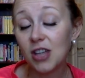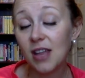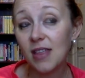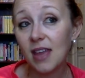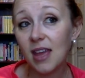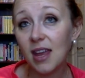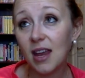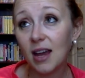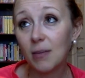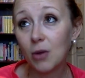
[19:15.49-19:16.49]
and then
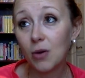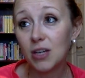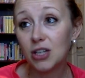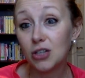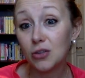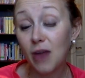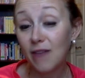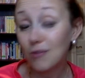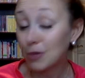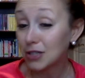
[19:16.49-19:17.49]
I'm going to
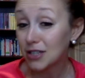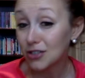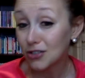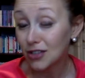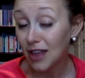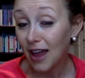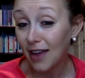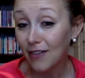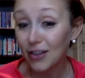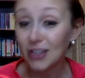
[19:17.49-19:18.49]
have the Book Sisters
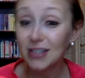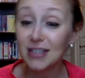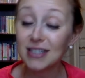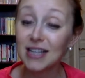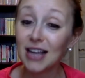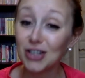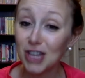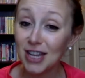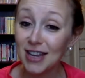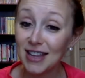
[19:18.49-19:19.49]
live
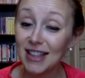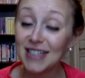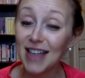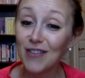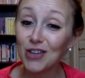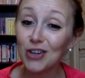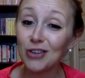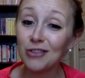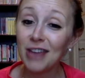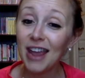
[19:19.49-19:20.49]
discussion this
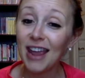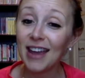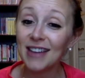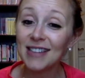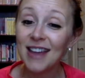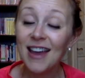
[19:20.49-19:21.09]
afternoon. And,